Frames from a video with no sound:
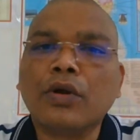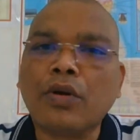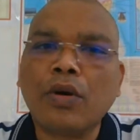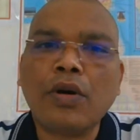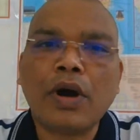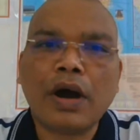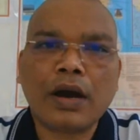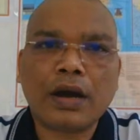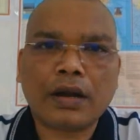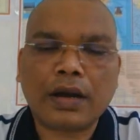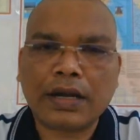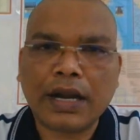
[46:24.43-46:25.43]
go
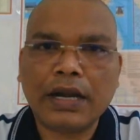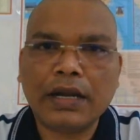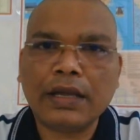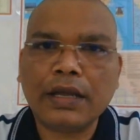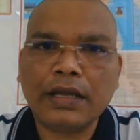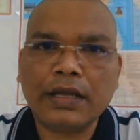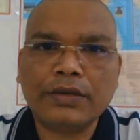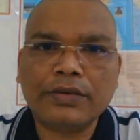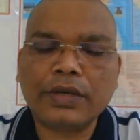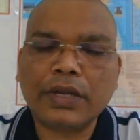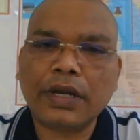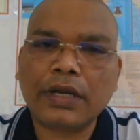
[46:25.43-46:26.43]
or attend any
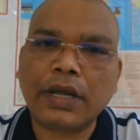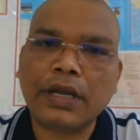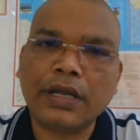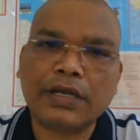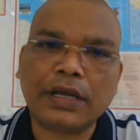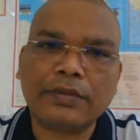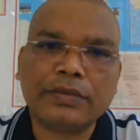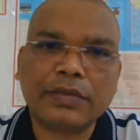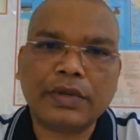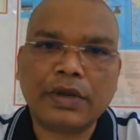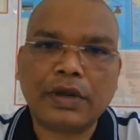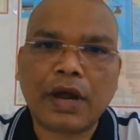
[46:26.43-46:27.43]
duty at any time.
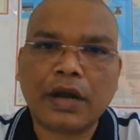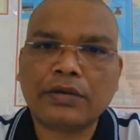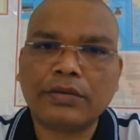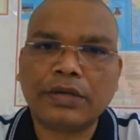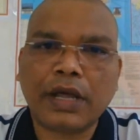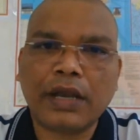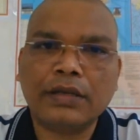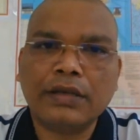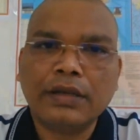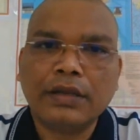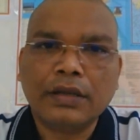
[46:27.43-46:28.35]
Not to tell